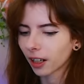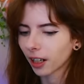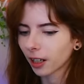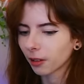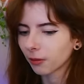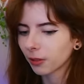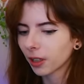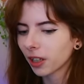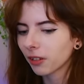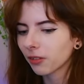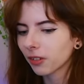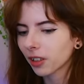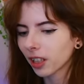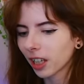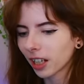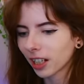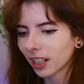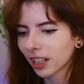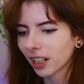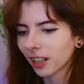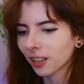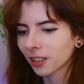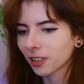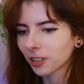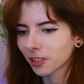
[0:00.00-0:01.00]
All right, we have a lot
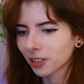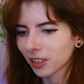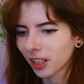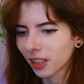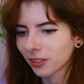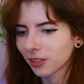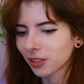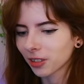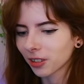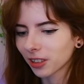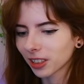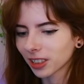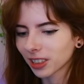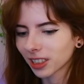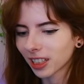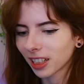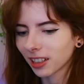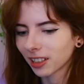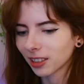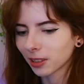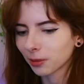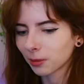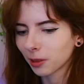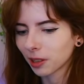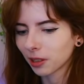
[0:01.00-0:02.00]
of characters left, so let's
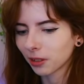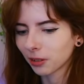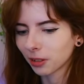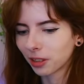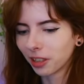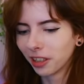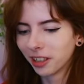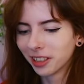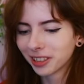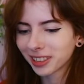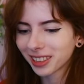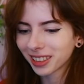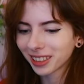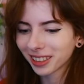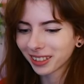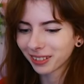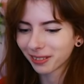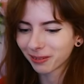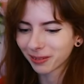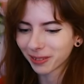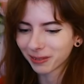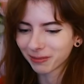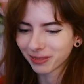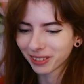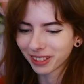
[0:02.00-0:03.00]
kind of speed through this a
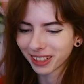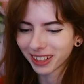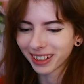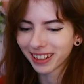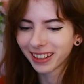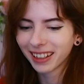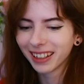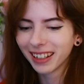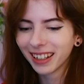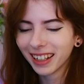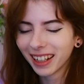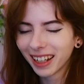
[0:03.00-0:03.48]
little bit more.